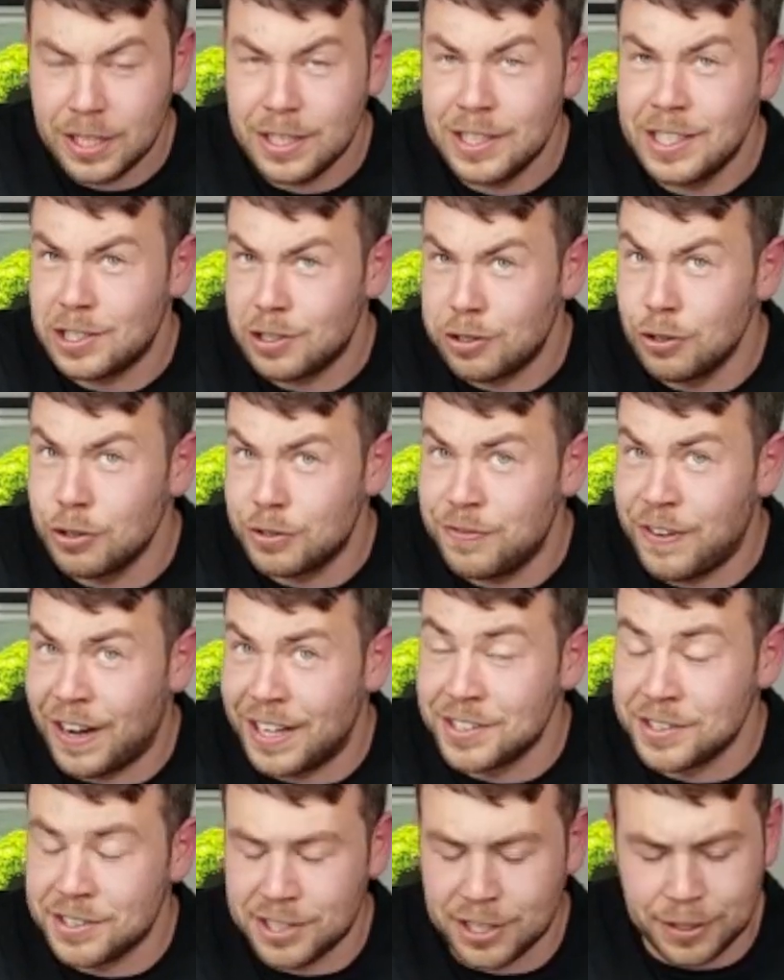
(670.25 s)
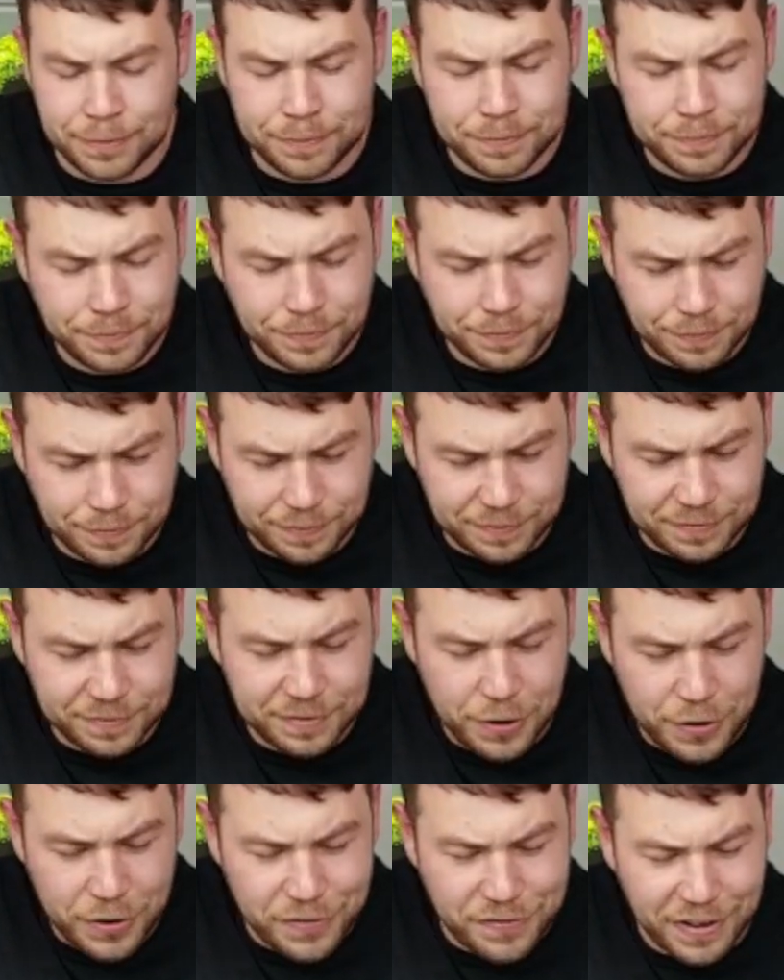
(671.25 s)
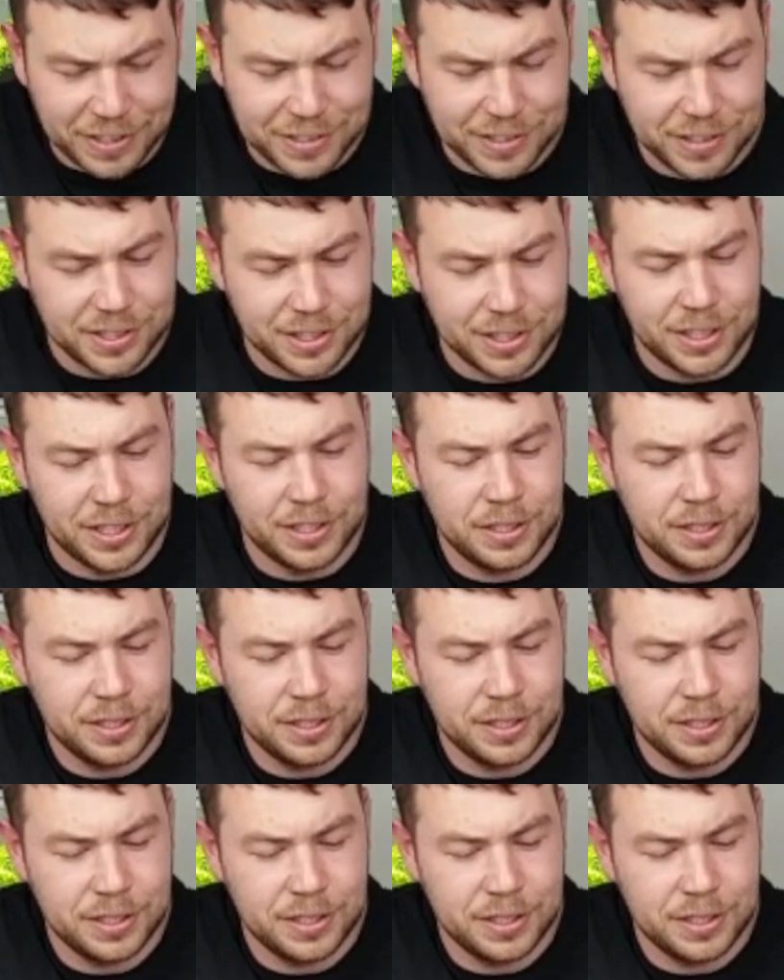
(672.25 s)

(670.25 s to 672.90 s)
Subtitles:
This looks fancy, very fancy.